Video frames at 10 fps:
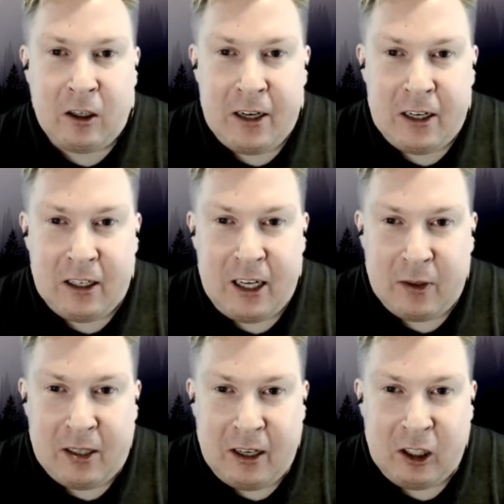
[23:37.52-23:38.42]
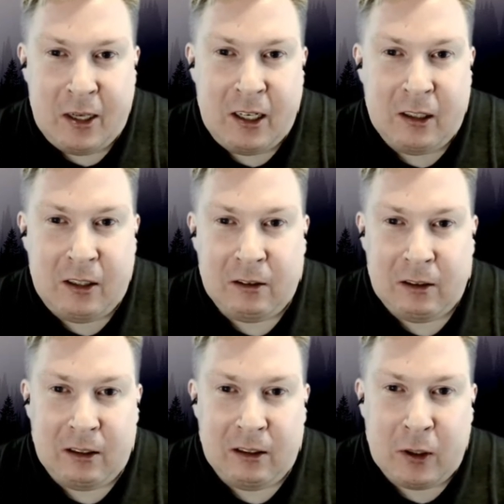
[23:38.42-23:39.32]
Are you going to hypnotize me? And
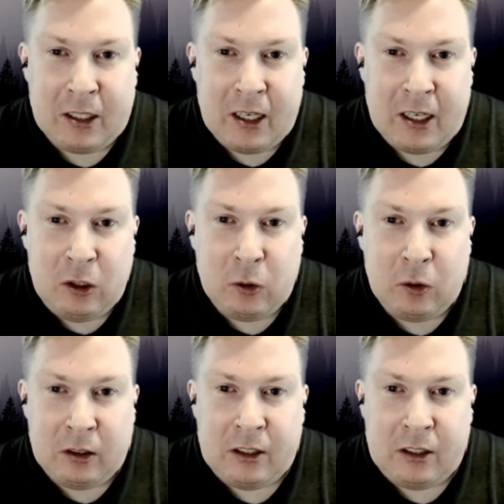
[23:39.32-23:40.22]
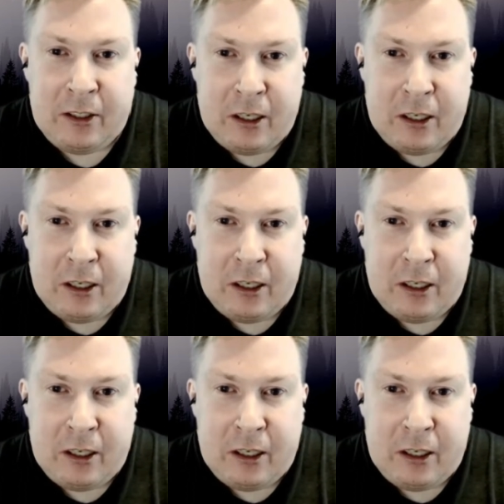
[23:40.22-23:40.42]
what kind of tools do you